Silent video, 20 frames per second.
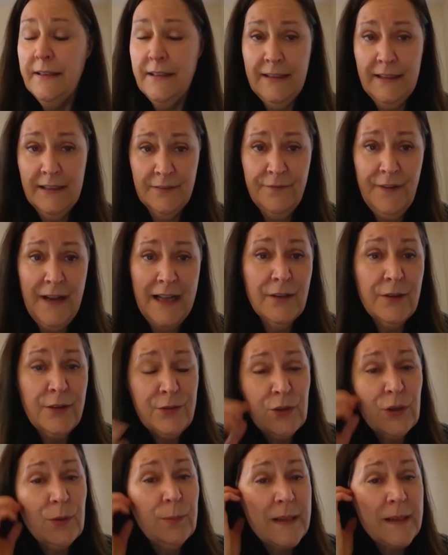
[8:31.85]
can follow
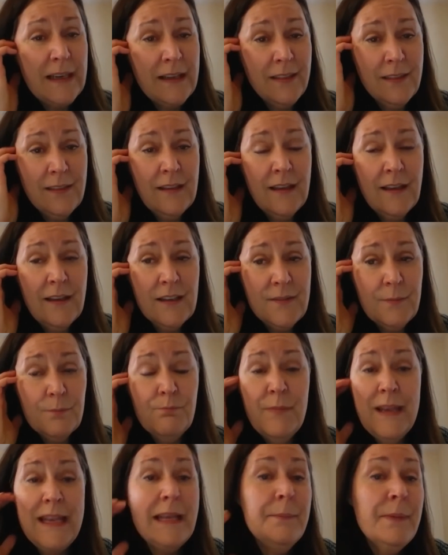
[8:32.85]
through, but I think
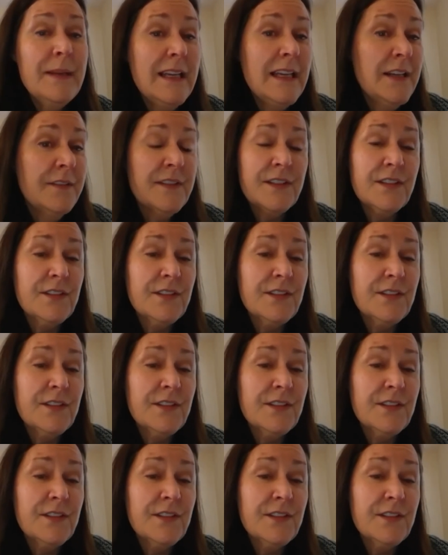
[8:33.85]
maybe even